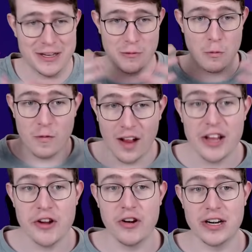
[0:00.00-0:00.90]

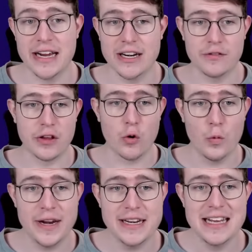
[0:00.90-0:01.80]
value you're gonna get of the
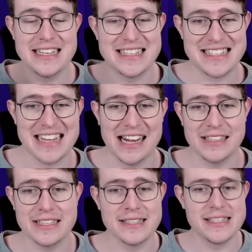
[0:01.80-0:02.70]
Queen,
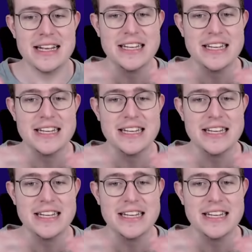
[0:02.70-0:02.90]
Skeletons,